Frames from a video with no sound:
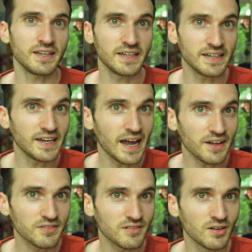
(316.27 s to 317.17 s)

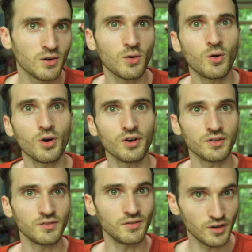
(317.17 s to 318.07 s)
yes or
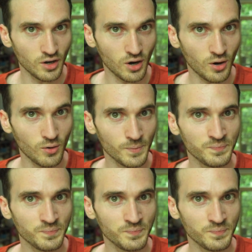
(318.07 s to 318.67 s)
no.